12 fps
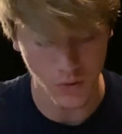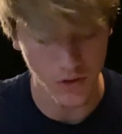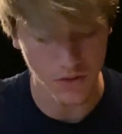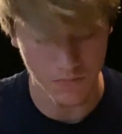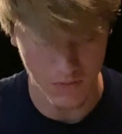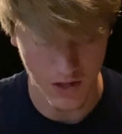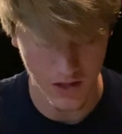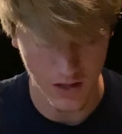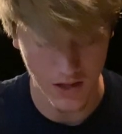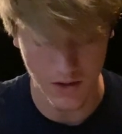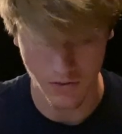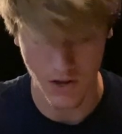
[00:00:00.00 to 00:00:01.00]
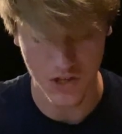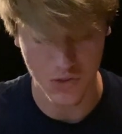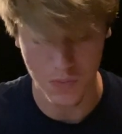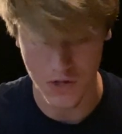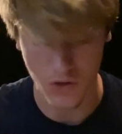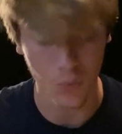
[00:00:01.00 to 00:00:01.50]
with me if I
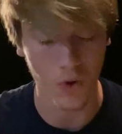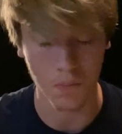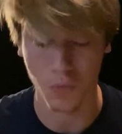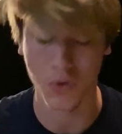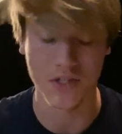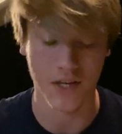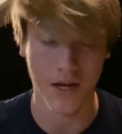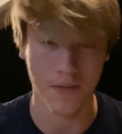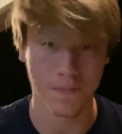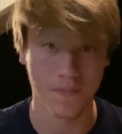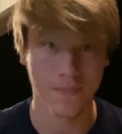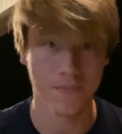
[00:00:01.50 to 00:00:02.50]
speak one more time.